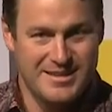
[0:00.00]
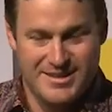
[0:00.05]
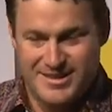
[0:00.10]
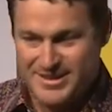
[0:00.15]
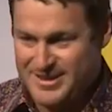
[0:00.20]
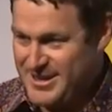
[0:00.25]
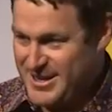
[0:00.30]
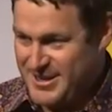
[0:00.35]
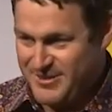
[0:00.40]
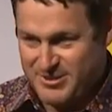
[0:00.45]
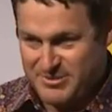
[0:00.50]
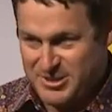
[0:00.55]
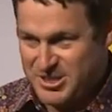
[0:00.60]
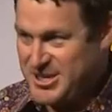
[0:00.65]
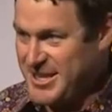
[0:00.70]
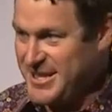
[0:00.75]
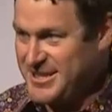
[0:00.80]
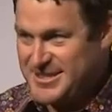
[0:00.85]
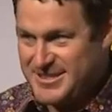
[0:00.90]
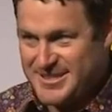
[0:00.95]
And if the
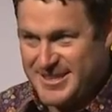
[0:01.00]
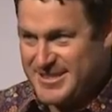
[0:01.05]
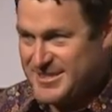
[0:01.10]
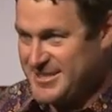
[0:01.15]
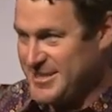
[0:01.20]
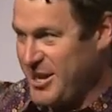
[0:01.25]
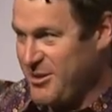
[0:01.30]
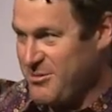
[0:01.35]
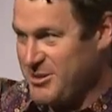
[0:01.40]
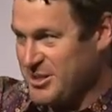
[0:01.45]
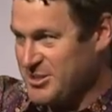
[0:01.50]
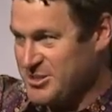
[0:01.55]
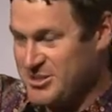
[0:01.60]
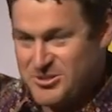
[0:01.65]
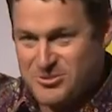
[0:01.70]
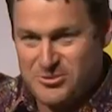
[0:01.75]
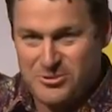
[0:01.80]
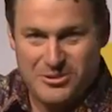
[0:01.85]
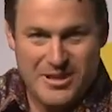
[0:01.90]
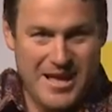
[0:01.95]
machine says go and
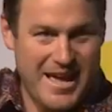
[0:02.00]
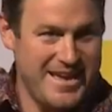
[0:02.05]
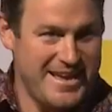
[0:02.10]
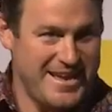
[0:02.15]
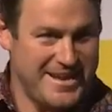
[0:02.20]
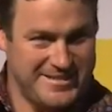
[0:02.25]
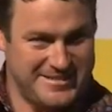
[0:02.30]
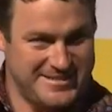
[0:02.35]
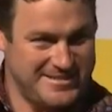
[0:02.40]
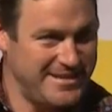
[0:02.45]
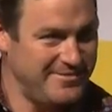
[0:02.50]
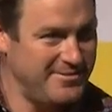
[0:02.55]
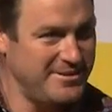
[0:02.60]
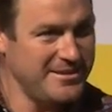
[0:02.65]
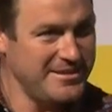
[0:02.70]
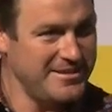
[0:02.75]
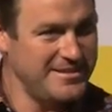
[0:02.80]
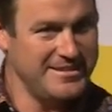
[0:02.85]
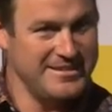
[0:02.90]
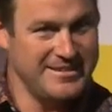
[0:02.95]
install AX7,
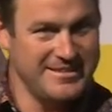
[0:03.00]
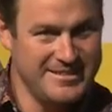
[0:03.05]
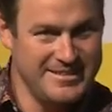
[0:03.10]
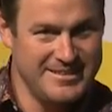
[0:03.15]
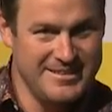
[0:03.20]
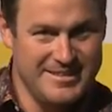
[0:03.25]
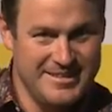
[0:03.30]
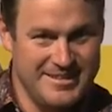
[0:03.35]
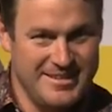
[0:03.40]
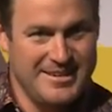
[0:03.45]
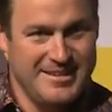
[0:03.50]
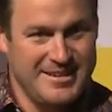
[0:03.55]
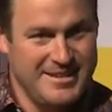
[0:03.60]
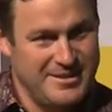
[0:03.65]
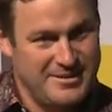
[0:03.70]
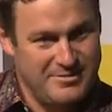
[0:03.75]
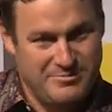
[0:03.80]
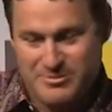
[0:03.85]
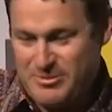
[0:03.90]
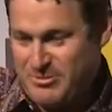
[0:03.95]

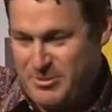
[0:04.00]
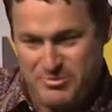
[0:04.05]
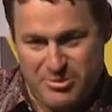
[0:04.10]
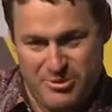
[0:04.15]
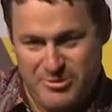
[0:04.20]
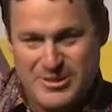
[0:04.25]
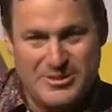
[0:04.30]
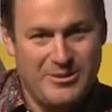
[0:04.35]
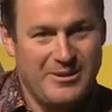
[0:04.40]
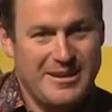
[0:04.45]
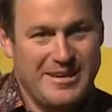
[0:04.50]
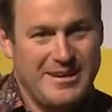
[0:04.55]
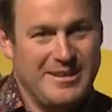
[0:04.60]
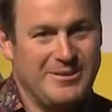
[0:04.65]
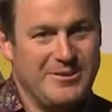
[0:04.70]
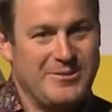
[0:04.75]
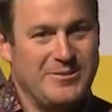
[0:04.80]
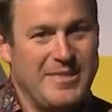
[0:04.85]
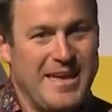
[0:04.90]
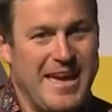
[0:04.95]
we're probably not going to
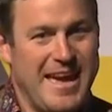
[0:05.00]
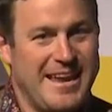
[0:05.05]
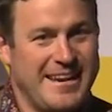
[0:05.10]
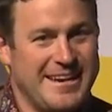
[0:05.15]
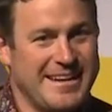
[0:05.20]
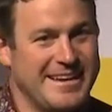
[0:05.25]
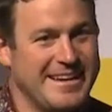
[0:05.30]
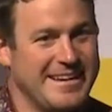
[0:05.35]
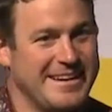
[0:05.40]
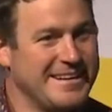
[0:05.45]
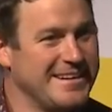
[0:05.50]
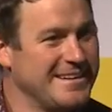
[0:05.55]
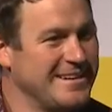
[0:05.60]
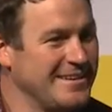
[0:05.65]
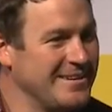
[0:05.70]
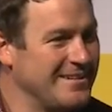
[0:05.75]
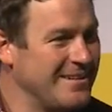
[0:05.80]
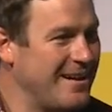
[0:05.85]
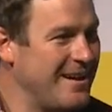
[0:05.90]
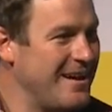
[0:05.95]
do that,
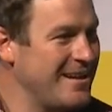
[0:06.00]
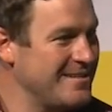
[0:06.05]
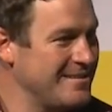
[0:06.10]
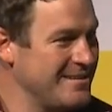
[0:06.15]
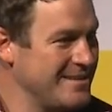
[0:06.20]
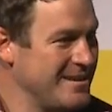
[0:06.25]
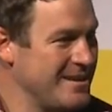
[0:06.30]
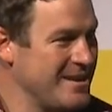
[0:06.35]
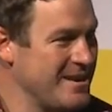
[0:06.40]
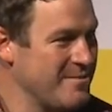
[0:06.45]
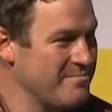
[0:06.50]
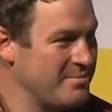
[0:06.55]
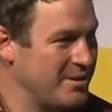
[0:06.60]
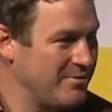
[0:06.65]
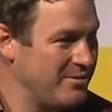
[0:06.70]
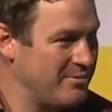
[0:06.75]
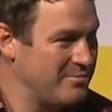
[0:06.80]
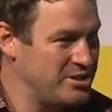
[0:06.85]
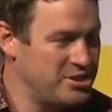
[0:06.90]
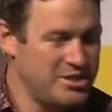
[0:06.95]
right? But if
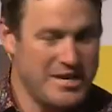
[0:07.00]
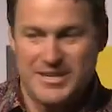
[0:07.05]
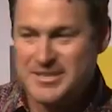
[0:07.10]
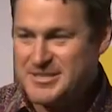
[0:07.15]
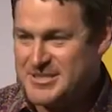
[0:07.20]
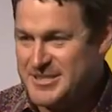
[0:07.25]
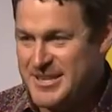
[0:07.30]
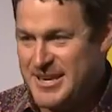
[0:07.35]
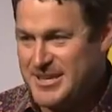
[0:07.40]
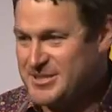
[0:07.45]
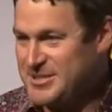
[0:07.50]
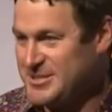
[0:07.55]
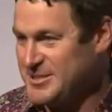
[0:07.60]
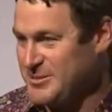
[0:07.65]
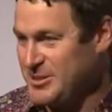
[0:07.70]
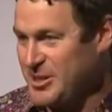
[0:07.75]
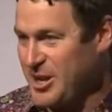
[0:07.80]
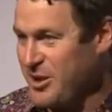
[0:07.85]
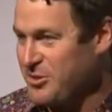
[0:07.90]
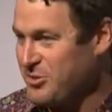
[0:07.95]
the machine says, you
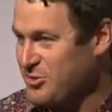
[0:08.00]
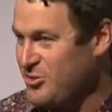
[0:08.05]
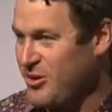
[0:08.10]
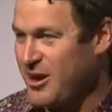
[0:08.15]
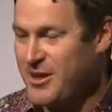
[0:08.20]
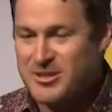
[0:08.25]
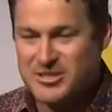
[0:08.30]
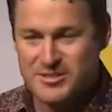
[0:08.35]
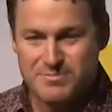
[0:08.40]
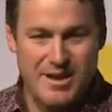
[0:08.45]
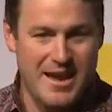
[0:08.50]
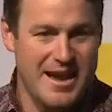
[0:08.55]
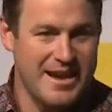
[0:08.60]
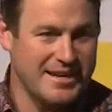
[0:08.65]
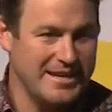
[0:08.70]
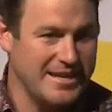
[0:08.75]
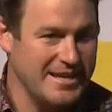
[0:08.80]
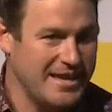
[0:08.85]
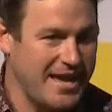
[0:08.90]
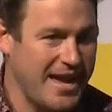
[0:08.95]
know, try this
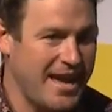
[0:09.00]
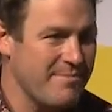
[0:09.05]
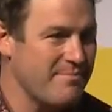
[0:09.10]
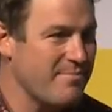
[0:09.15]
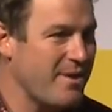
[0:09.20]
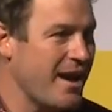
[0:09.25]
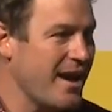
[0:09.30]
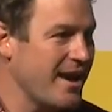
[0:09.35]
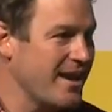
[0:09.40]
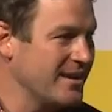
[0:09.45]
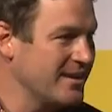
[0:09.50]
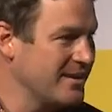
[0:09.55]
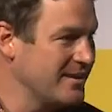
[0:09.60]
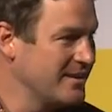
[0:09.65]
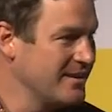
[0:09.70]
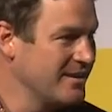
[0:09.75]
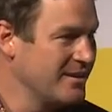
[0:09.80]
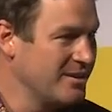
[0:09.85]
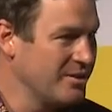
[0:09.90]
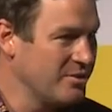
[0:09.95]
marketing campaign
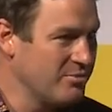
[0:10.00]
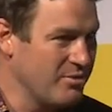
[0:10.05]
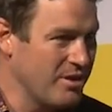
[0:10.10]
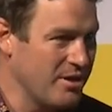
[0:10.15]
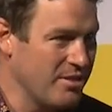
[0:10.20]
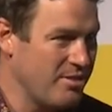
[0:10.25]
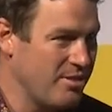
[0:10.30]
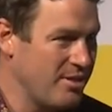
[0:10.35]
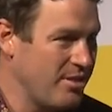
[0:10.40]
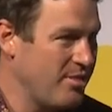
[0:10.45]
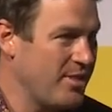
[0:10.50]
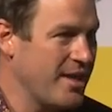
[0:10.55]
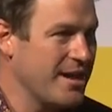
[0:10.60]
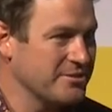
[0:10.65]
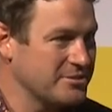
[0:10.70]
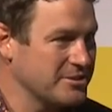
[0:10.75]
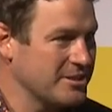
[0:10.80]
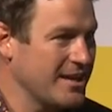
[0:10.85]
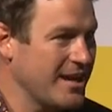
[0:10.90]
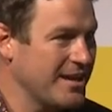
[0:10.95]
with
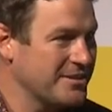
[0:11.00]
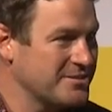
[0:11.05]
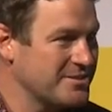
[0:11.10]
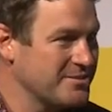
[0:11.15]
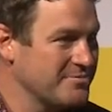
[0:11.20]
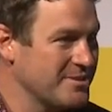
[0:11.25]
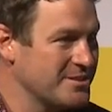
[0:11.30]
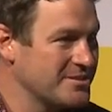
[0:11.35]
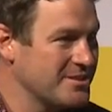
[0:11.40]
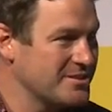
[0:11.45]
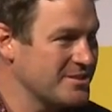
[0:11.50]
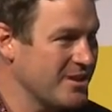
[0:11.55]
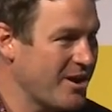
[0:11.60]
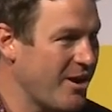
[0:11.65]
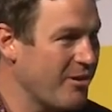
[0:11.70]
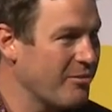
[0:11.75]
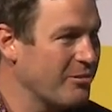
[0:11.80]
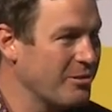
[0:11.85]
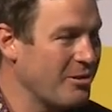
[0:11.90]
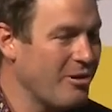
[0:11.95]
1,000 customers, it's a
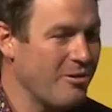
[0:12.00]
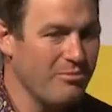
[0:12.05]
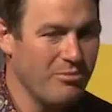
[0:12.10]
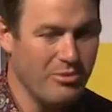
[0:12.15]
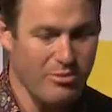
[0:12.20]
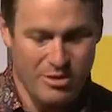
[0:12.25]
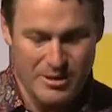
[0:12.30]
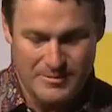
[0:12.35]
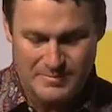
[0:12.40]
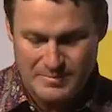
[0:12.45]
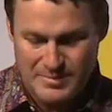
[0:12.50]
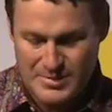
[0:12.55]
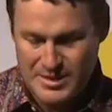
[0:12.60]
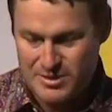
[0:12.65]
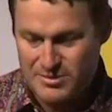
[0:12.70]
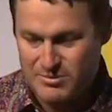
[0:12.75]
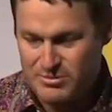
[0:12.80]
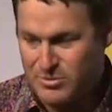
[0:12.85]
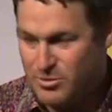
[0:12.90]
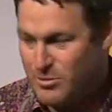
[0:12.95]
whole lot more
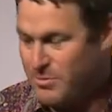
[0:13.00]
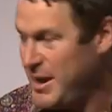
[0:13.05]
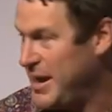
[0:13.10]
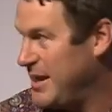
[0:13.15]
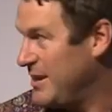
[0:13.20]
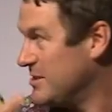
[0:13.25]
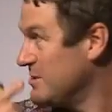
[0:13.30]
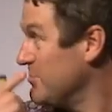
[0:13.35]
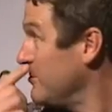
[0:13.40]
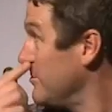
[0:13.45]
palatable.